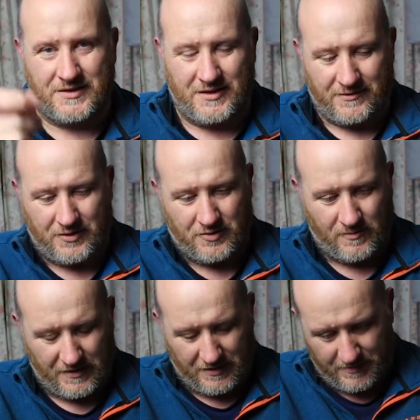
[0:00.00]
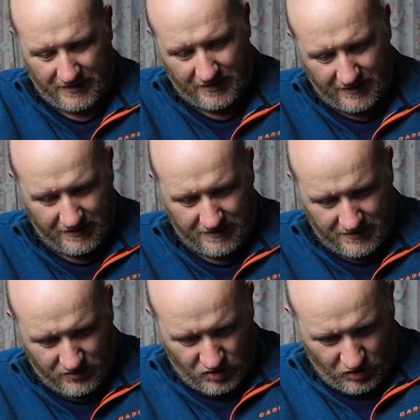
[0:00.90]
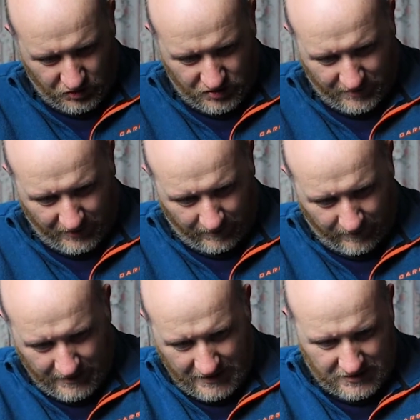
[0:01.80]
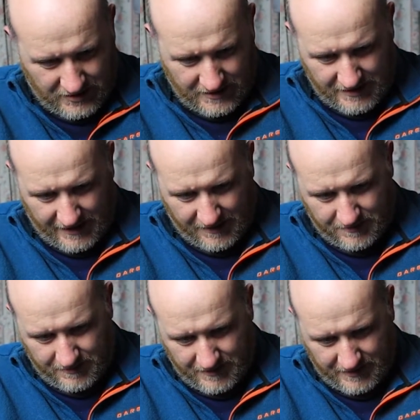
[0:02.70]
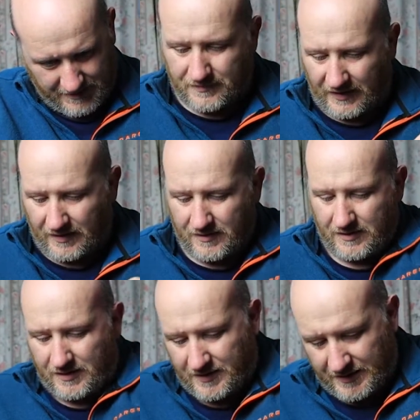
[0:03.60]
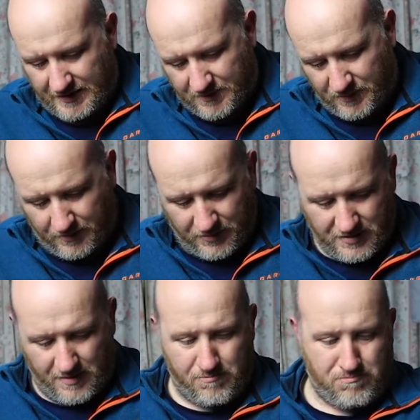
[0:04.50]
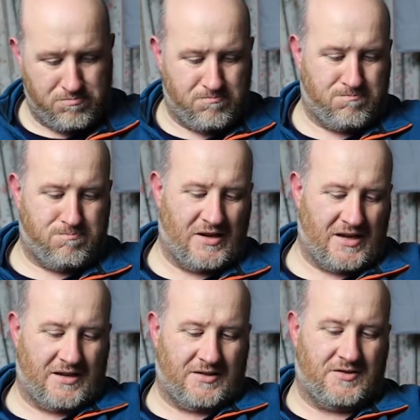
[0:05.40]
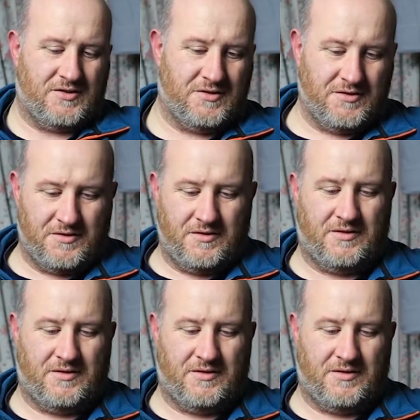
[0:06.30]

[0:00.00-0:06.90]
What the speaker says: because you never know when you might need to jot some information down. I think that's pretty much the bag done.